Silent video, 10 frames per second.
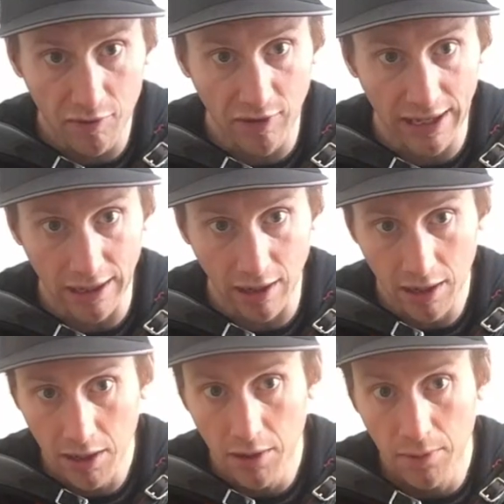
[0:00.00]
finger,
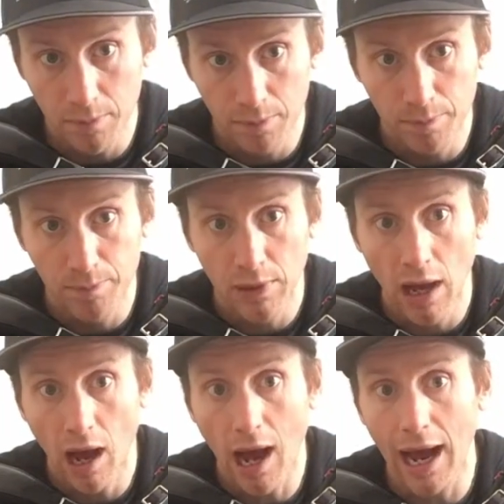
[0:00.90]

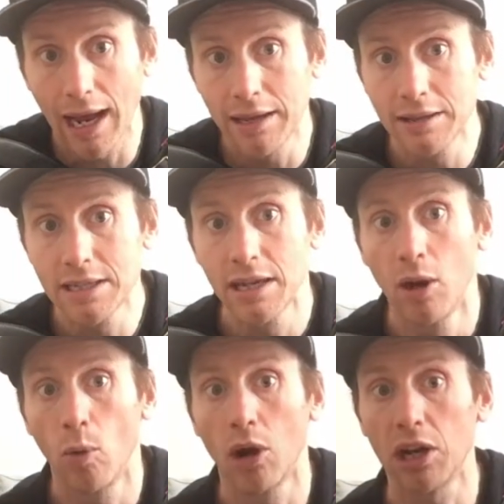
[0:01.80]
and
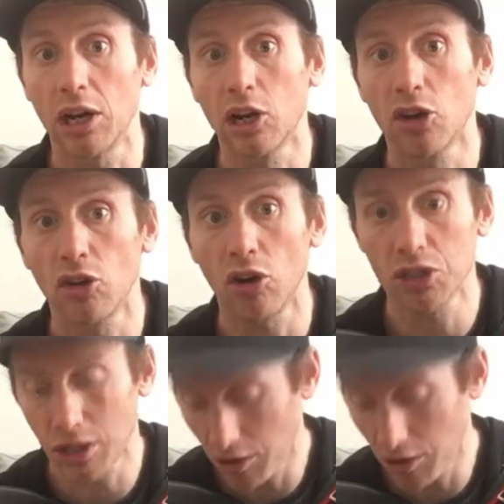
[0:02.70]
we're going to cross the